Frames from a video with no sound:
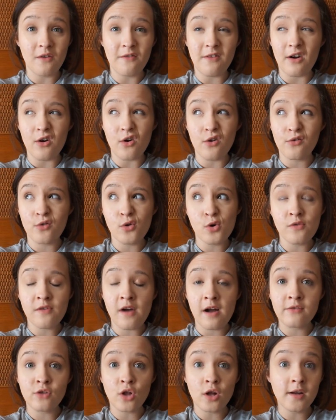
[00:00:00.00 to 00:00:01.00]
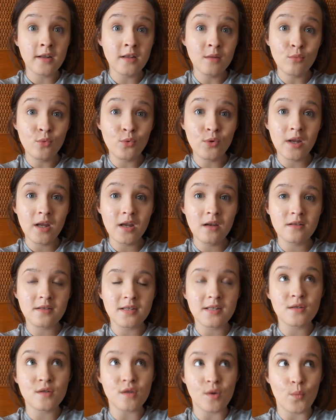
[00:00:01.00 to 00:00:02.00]
or 5 o'clock in the morning, so
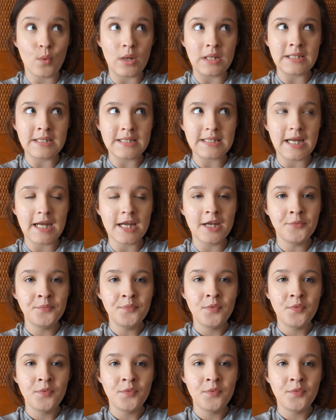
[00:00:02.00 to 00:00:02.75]
it's on Wednesday.